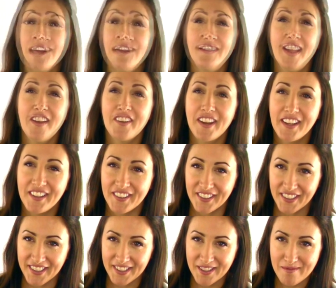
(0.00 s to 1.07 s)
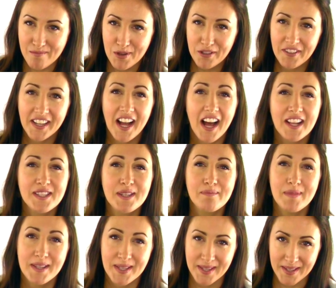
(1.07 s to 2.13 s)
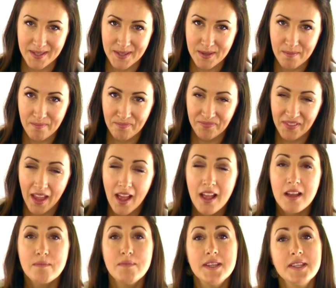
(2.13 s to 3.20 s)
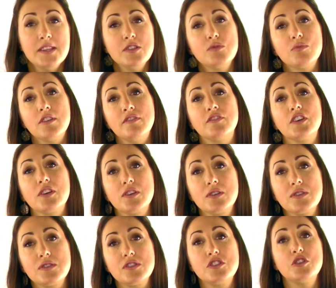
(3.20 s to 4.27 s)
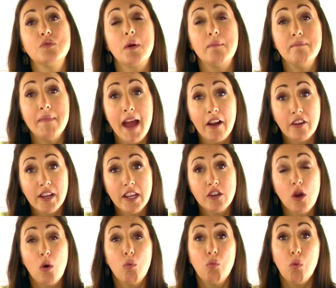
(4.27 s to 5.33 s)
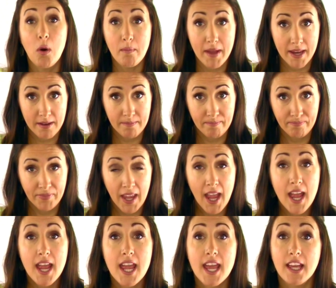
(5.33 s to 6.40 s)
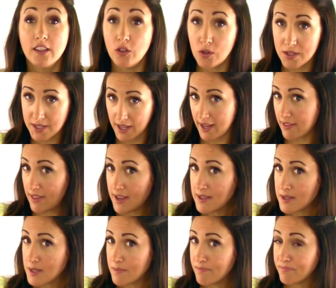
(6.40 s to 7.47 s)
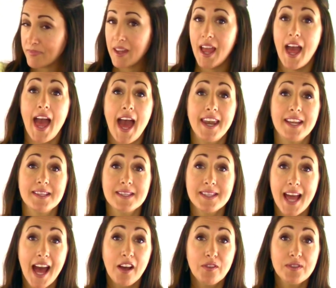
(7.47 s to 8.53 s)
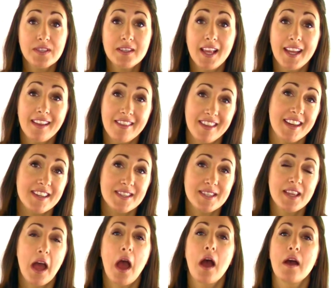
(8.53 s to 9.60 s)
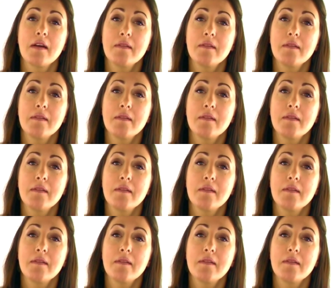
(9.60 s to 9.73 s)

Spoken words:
Very good. Moving on to Mrs. Mrs. refers to a married woman. It looks like this, and it sounds like this.